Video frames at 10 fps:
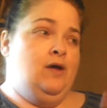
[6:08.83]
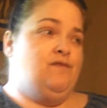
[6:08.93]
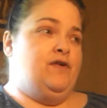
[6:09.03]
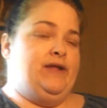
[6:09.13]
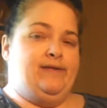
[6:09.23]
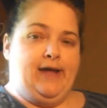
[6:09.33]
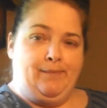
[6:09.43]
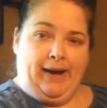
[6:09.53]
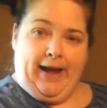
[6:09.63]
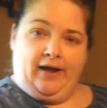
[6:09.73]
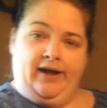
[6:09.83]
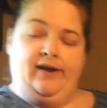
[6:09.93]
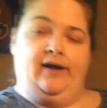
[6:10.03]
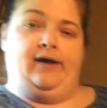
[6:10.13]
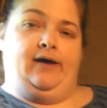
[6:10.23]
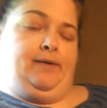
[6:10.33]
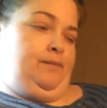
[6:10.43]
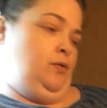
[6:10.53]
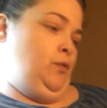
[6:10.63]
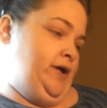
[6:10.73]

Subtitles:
for this coming out in a